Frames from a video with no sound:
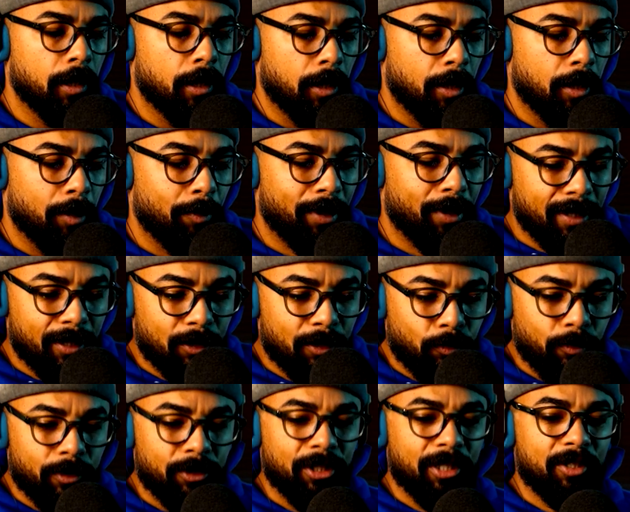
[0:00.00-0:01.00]
But this
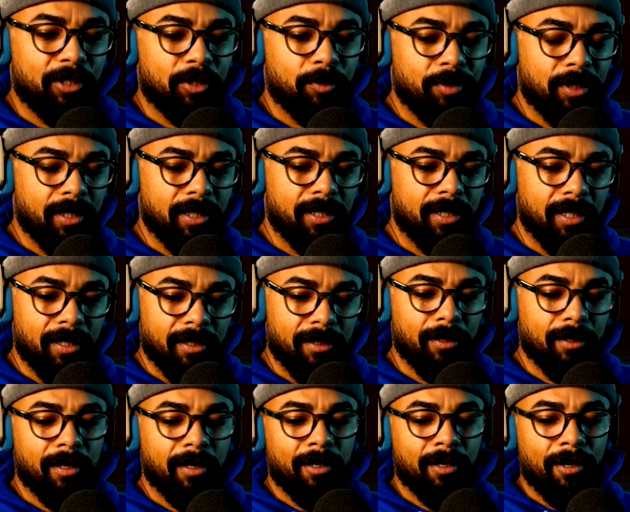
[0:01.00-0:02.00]
will just be, again,
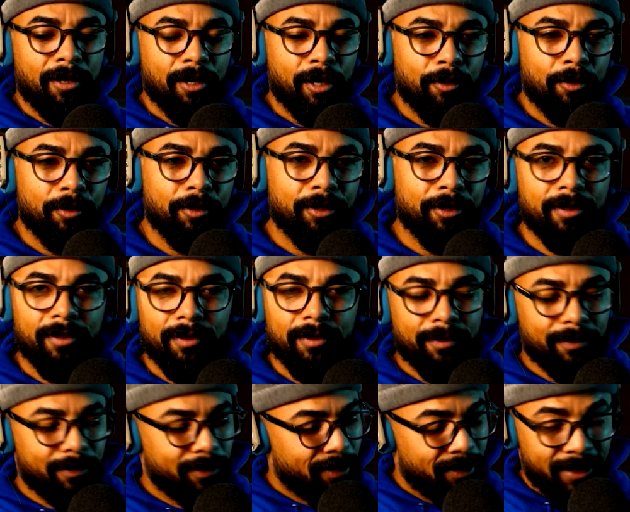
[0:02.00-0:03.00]
another
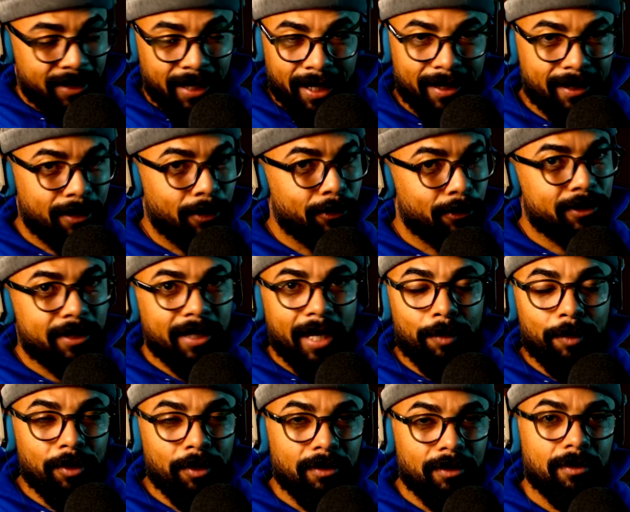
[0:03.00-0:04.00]
Xanatos
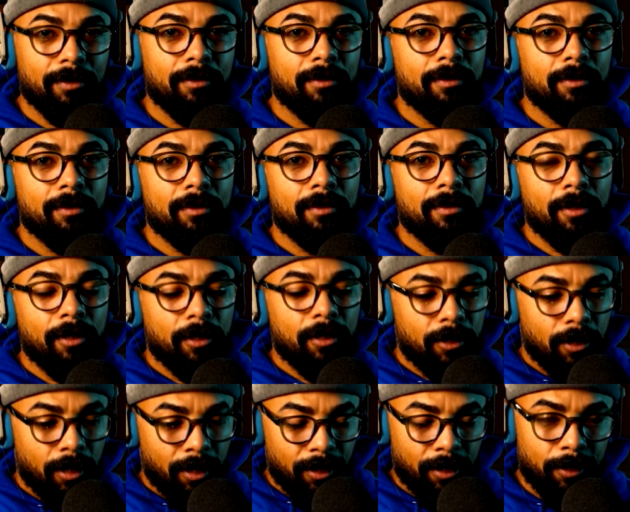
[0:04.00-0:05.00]
gambit,
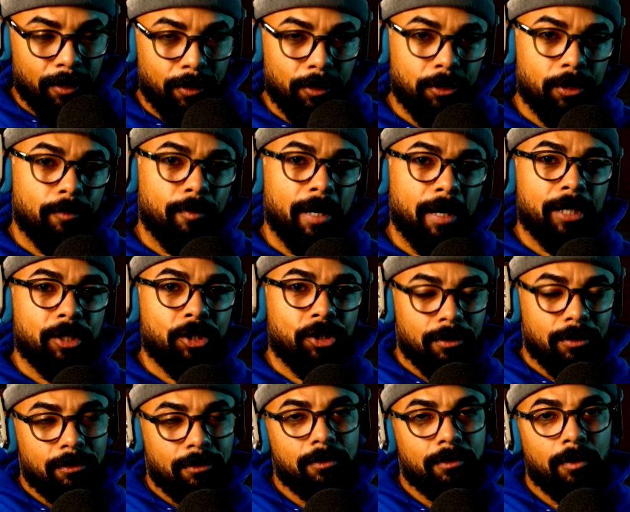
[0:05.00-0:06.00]
another
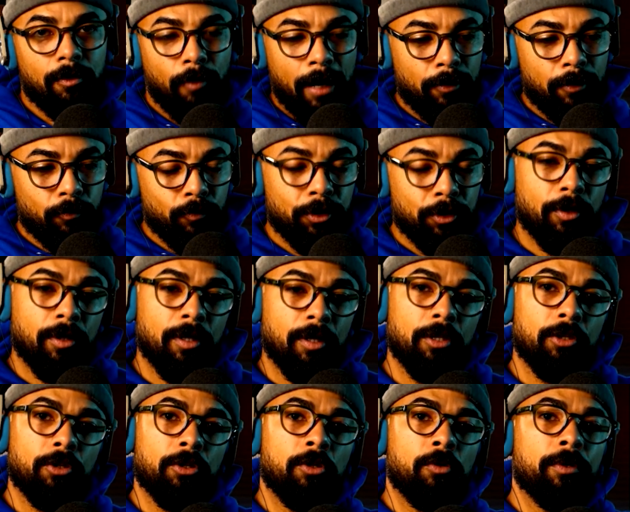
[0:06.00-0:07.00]
direction. Right when you
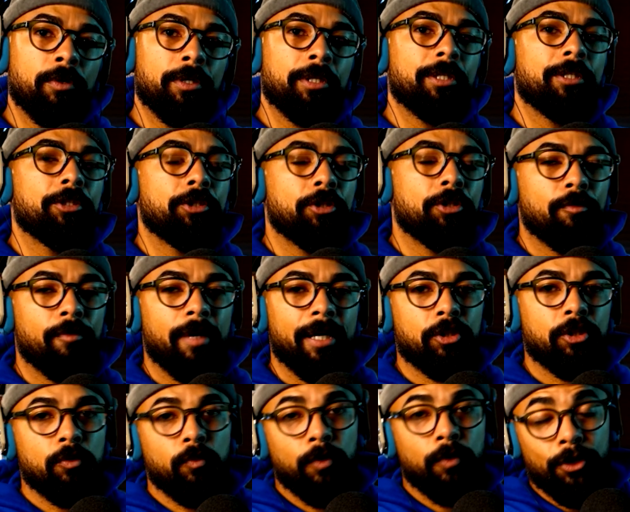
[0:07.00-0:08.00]
think you're going in a
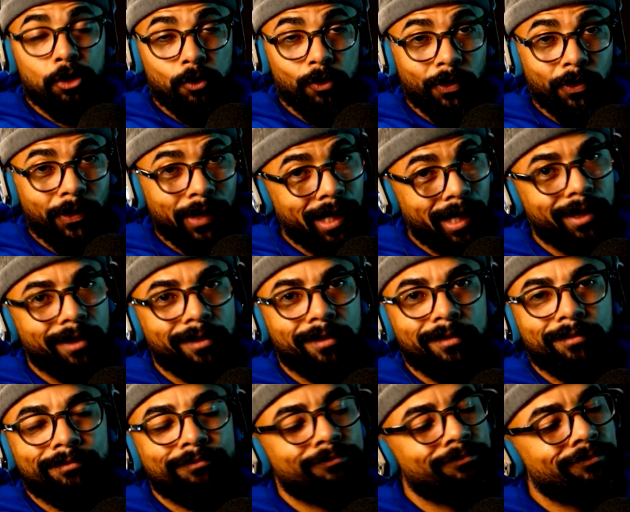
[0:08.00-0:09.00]
direction where you
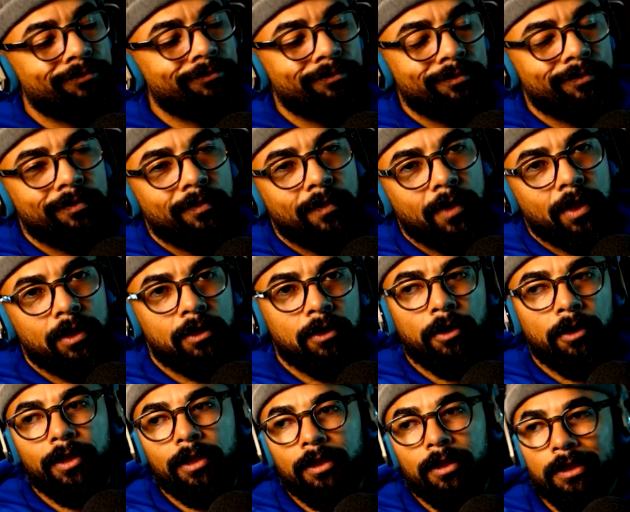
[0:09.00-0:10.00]
win, it's
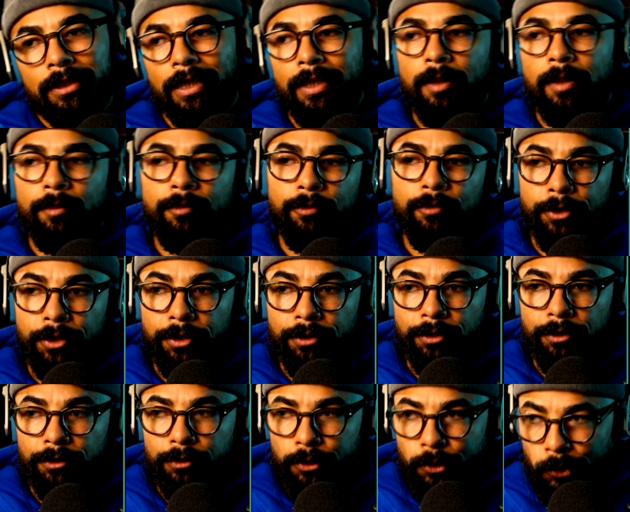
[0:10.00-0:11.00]
already set up for you
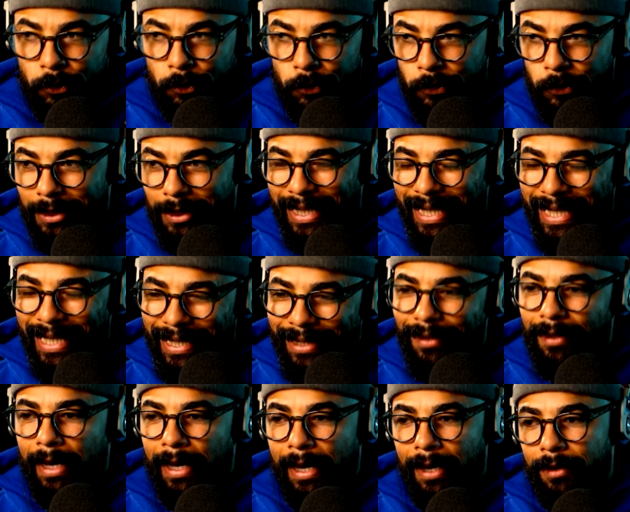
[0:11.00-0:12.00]
to lose. In
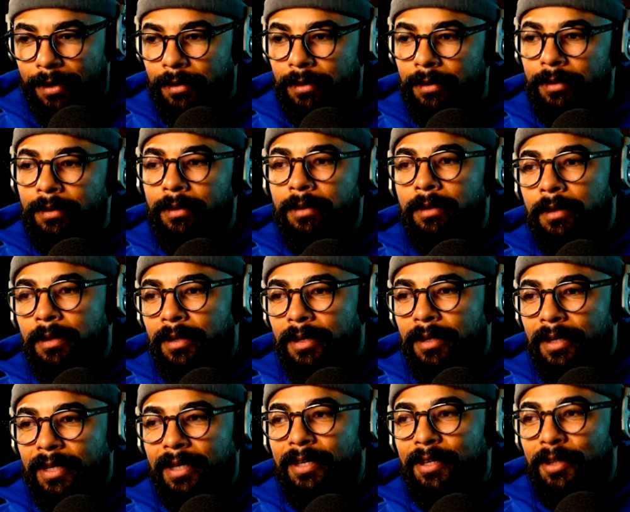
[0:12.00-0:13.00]
that,
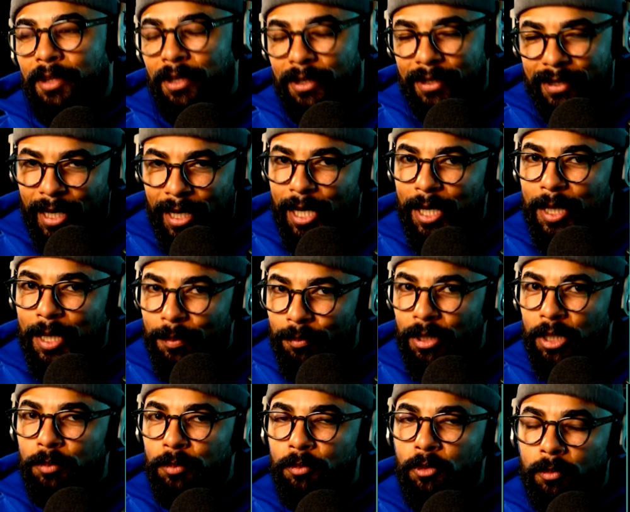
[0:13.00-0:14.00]
the same
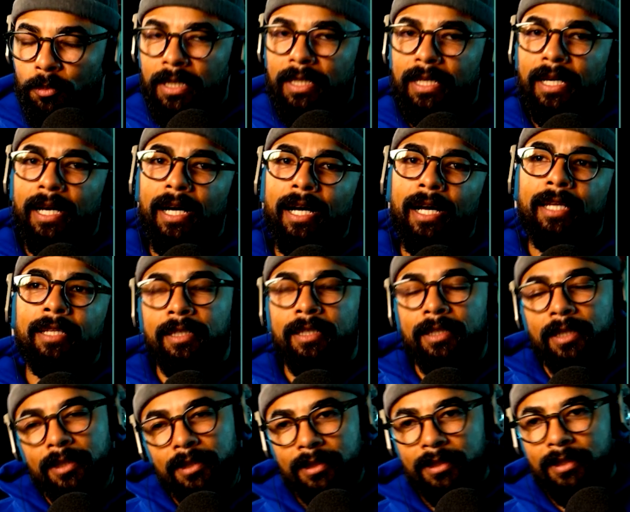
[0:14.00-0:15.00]
people behind
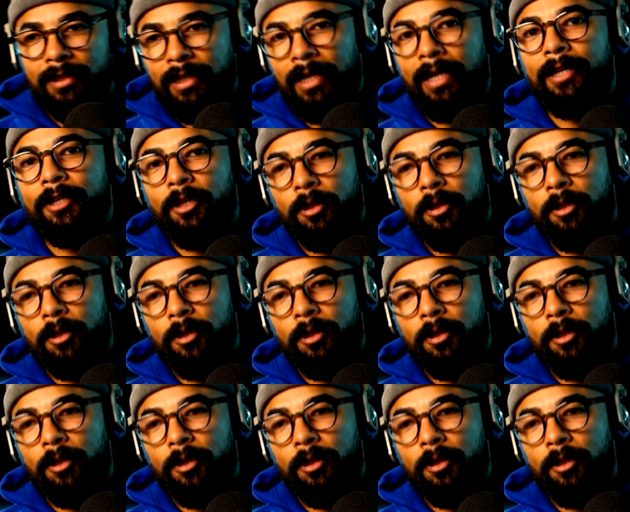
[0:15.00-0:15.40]
the other side are